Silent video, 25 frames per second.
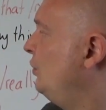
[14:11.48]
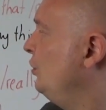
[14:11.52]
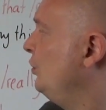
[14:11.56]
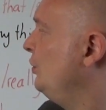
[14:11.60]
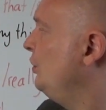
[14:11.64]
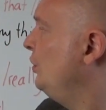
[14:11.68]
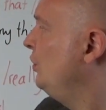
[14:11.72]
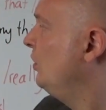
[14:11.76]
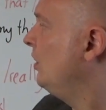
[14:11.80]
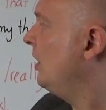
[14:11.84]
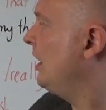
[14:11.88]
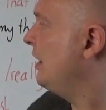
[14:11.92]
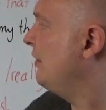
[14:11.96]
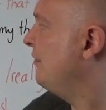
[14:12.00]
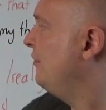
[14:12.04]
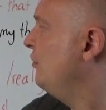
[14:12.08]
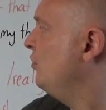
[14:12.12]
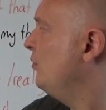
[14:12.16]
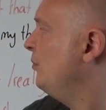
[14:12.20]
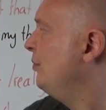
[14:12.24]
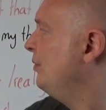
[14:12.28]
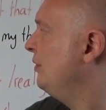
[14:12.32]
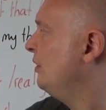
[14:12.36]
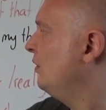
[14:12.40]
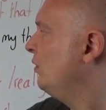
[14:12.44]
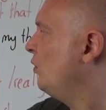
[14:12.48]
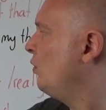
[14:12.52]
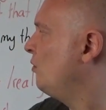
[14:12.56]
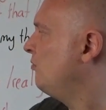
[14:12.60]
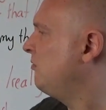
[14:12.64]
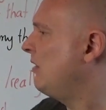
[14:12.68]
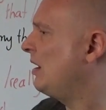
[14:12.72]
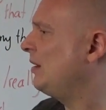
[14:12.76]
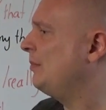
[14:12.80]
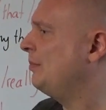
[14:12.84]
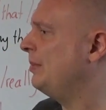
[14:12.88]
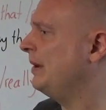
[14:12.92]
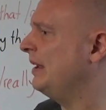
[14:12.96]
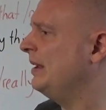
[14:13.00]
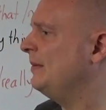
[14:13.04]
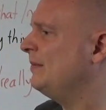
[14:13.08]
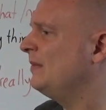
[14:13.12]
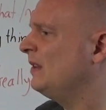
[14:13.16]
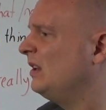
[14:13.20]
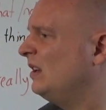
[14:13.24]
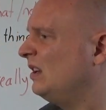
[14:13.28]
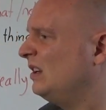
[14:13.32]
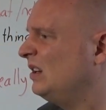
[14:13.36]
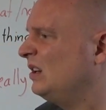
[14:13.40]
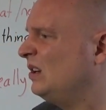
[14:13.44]
you like football or rugby?
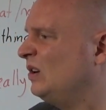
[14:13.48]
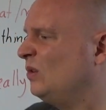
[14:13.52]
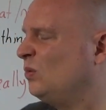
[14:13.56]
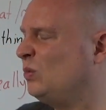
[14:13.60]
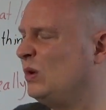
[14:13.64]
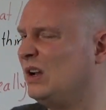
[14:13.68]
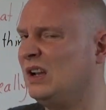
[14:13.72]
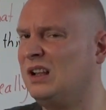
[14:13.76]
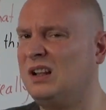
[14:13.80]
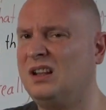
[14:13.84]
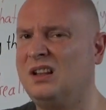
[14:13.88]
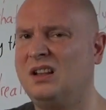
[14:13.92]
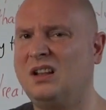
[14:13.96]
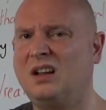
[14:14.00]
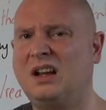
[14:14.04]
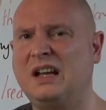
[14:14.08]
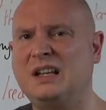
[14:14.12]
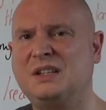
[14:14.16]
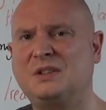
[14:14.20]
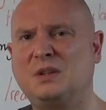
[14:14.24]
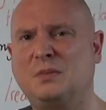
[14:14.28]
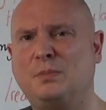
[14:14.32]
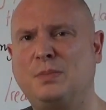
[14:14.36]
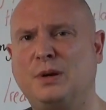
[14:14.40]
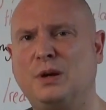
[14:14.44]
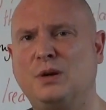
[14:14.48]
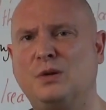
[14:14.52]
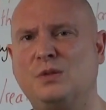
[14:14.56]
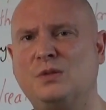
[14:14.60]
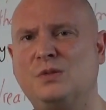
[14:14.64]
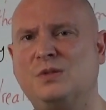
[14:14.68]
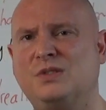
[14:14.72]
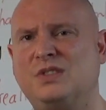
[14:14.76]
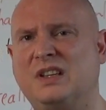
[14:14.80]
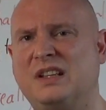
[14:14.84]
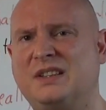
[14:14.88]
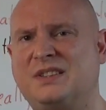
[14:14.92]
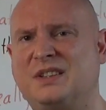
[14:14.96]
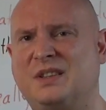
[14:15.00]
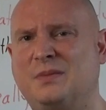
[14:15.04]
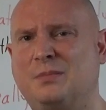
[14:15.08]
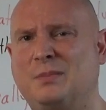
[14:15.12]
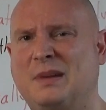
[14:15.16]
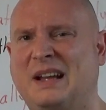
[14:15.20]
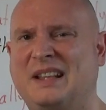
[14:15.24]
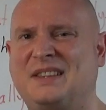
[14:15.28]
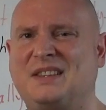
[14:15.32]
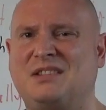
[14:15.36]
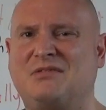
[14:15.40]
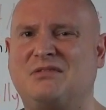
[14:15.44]
Well, I suppose it's a
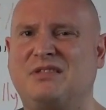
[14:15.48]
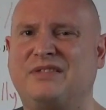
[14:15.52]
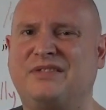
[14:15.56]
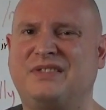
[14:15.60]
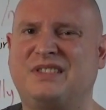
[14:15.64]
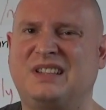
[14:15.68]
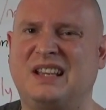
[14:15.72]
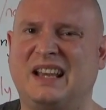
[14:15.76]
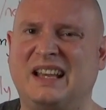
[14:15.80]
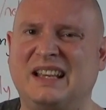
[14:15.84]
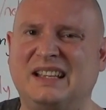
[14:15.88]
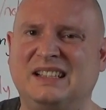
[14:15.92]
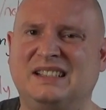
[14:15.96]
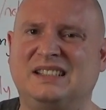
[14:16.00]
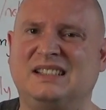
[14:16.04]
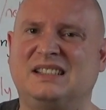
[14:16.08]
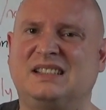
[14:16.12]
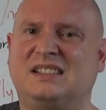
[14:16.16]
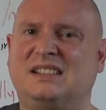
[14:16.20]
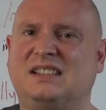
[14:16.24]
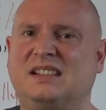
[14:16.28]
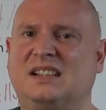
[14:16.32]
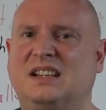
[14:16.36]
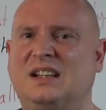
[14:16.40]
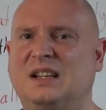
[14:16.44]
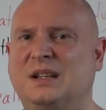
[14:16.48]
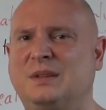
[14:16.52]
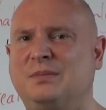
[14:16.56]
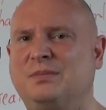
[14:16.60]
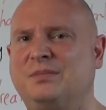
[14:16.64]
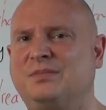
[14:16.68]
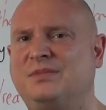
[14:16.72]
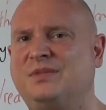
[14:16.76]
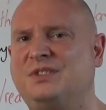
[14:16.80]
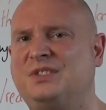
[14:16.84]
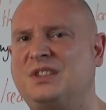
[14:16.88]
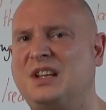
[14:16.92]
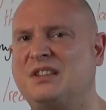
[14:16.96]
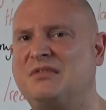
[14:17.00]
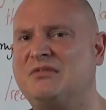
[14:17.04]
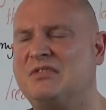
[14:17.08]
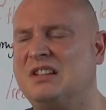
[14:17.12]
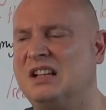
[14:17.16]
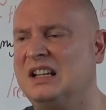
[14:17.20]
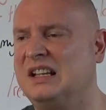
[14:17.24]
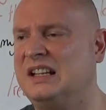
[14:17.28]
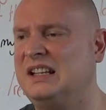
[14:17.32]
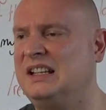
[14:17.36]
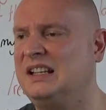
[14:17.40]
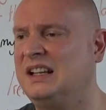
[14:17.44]
matter of taste.
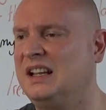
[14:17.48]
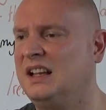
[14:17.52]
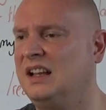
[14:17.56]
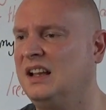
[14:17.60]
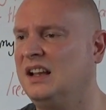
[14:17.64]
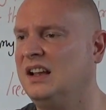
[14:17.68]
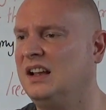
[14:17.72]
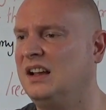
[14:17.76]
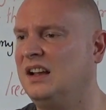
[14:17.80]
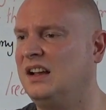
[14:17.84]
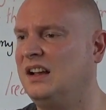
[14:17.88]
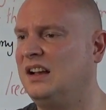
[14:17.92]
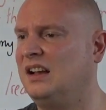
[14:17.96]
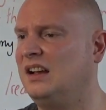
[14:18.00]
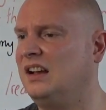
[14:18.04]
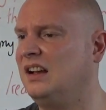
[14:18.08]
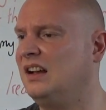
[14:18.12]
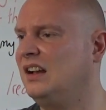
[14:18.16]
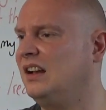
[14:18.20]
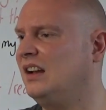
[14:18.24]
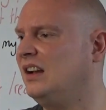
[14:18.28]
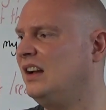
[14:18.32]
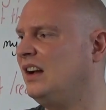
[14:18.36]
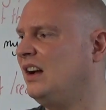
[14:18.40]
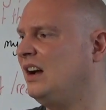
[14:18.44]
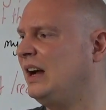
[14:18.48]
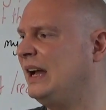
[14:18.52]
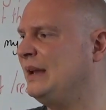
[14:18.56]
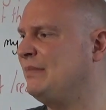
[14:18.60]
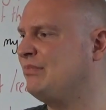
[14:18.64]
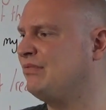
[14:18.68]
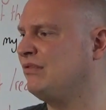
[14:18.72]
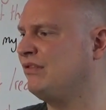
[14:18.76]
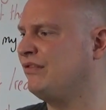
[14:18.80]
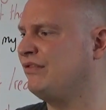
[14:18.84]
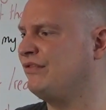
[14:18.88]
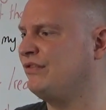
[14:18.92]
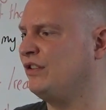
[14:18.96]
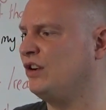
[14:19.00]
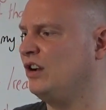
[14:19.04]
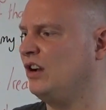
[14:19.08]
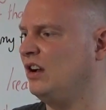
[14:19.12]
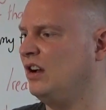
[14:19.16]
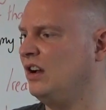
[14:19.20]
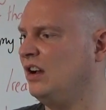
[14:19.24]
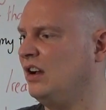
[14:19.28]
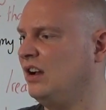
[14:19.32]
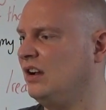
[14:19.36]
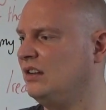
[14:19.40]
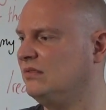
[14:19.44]
Generally, I
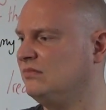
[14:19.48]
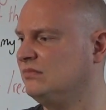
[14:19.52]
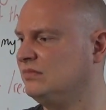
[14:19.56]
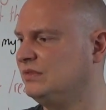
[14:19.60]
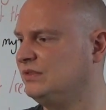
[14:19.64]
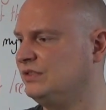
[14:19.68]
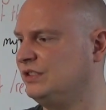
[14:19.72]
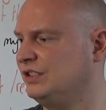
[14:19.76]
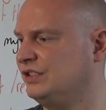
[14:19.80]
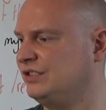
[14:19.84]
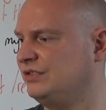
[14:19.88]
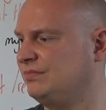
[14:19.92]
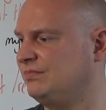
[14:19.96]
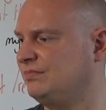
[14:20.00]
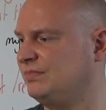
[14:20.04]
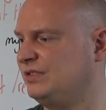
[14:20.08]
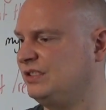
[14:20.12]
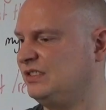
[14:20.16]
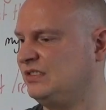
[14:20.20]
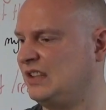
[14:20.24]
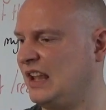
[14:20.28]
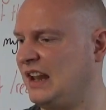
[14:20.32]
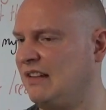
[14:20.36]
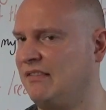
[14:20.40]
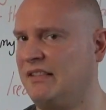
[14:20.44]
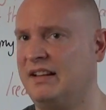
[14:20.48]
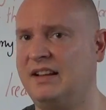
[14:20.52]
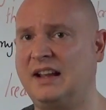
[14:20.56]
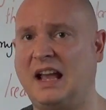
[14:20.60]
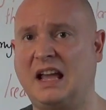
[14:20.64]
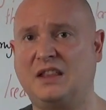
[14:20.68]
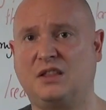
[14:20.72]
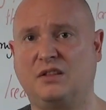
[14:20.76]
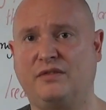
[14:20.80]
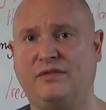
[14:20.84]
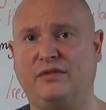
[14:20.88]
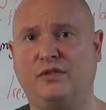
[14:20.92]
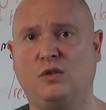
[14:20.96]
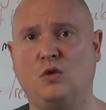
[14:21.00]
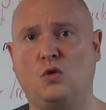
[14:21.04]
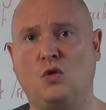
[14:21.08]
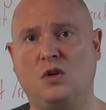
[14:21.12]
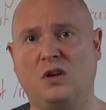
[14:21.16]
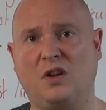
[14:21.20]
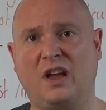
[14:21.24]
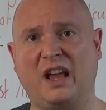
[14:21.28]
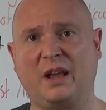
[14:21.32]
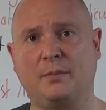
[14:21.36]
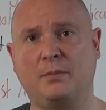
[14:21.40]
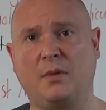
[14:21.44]
prefer just staring at the floor
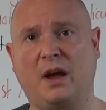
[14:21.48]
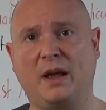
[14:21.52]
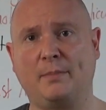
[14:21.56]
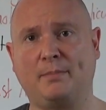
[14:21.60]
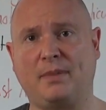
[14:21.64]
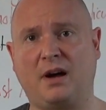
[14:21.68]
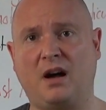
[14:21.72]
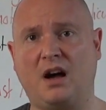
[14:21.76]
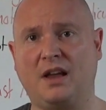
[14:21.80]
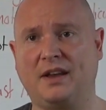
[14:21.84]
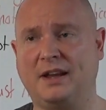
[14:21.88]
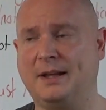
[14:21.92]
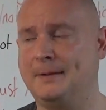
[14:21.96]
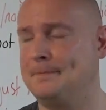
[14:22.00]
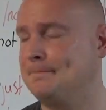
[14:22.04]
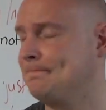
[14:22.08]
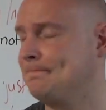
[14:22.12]
like my partner.